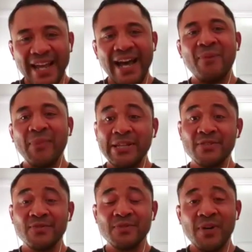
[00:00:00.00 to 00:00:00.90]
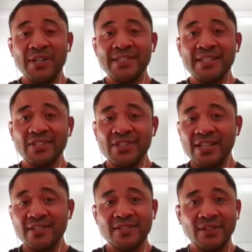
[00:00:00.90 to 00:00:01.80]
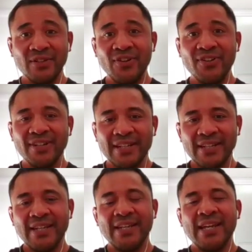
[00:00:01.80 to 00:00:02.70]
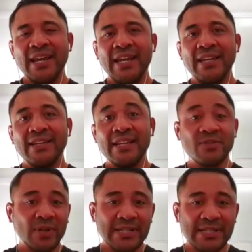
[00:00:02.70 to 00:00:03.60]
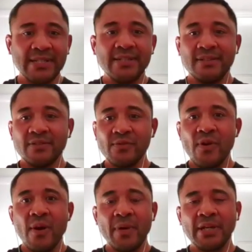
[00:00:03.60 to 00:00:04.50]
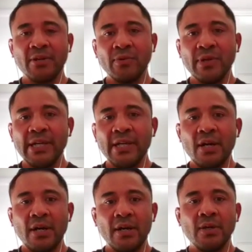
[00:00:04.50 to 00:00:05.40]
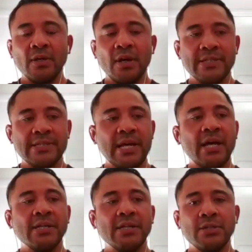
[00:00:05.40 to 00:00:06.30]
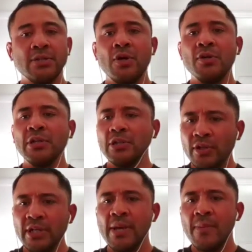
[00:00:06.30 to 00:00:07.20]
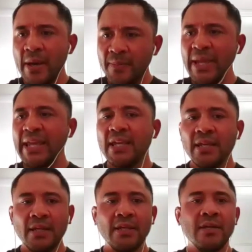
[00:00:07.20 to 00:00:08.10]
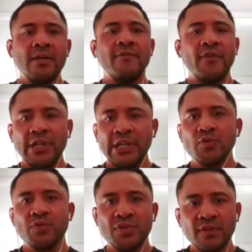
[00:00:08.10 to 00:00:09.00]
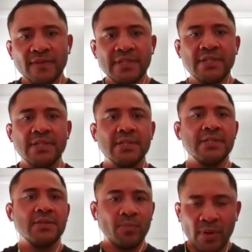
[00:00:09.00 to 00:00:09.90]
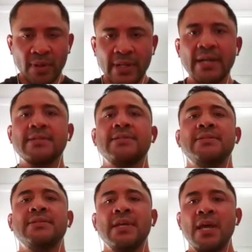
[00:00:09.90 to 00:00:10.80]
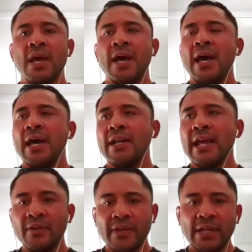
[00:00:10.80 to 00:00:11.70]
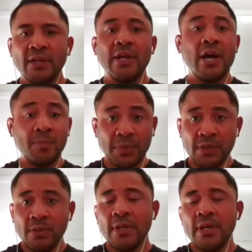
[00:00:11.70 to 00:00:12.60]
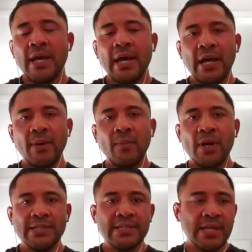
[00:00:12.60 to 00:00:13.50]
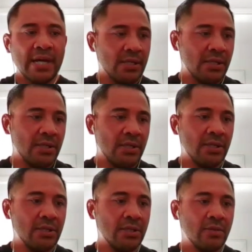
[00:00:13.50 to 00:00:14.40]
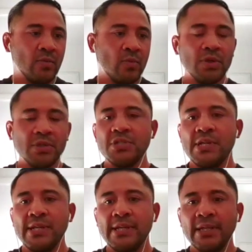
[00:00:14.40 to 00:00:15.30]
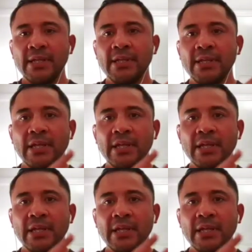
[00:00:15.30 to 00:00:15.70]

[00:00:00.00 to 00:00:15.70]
And this was my second chance to learn, and that's what I did throughout my career. I started not only learning about banking, financial services, and products, and how they could help you. I started watching